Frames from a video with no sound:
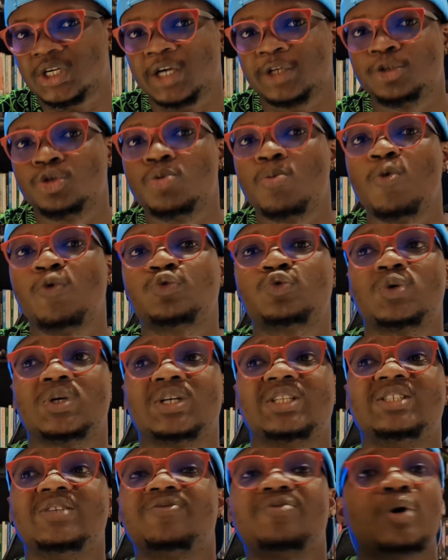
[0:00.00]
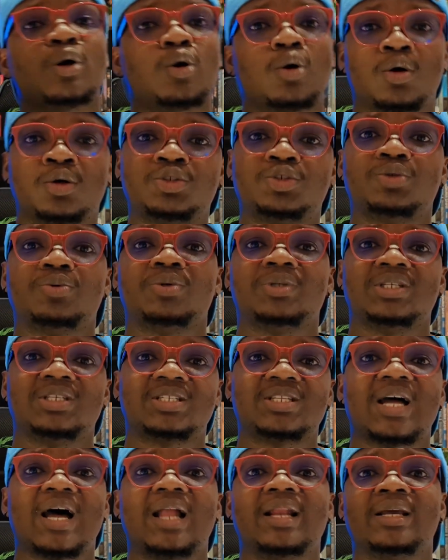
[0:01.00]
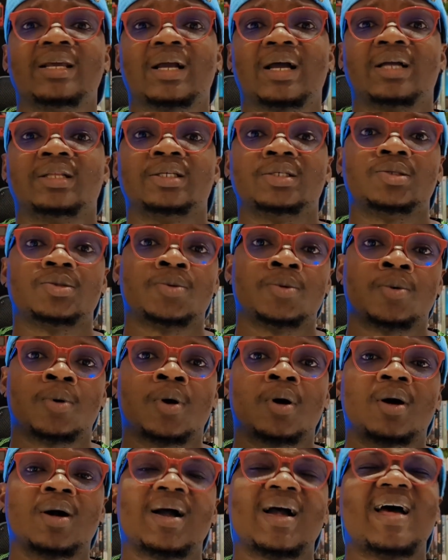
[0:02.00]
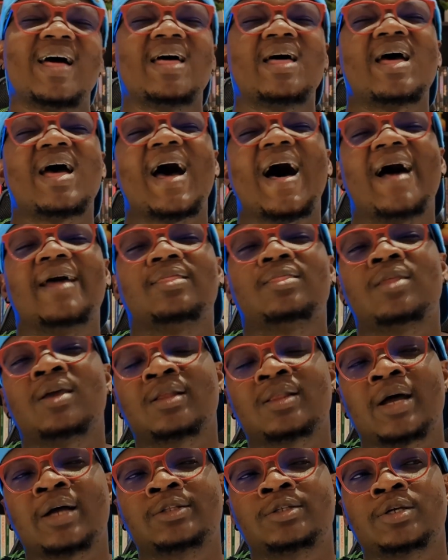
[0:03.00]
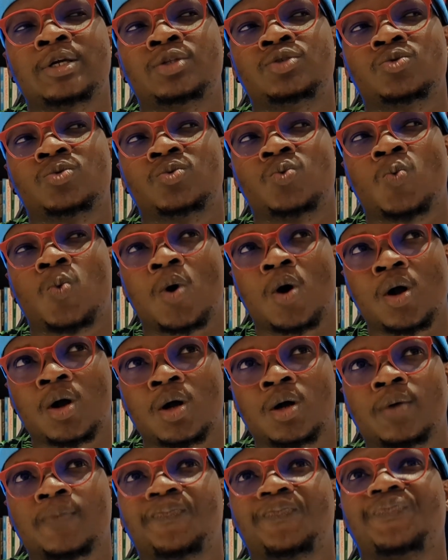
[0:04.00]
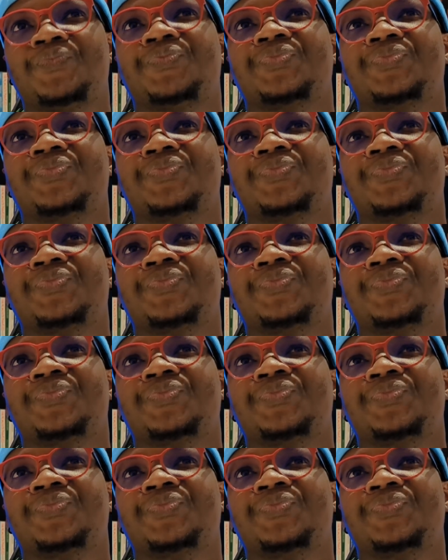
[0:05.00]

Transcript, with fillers: Can you move to a different country with the Starlink and it will work? I think that it would work